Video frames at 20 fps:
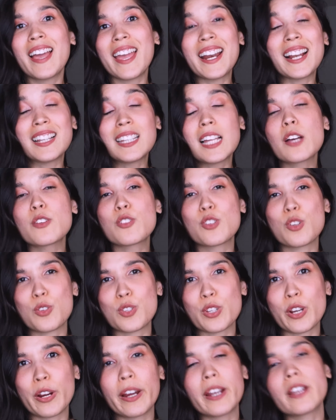it allows you,
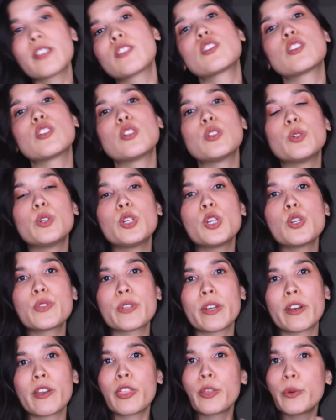sorry, to
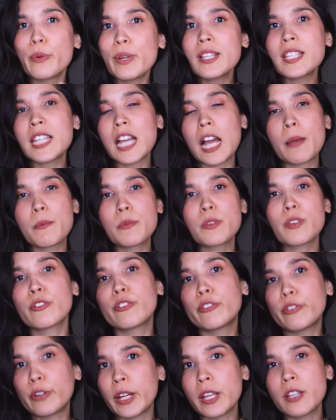use it three times
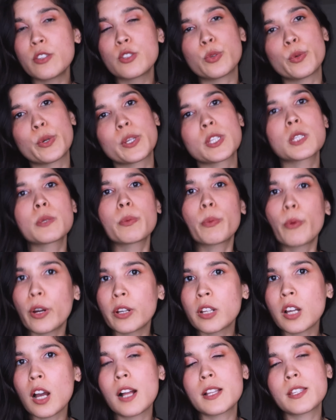free to
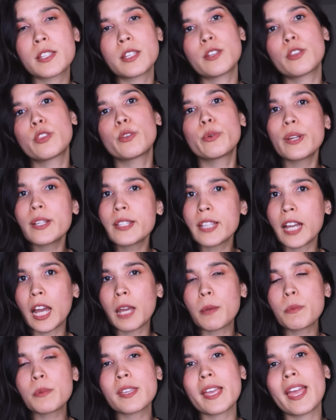export content three
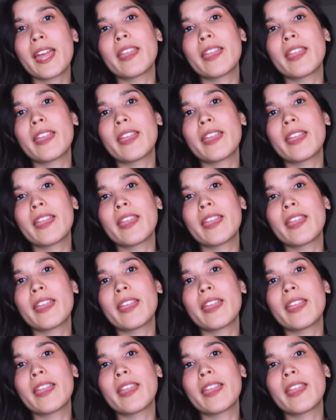times,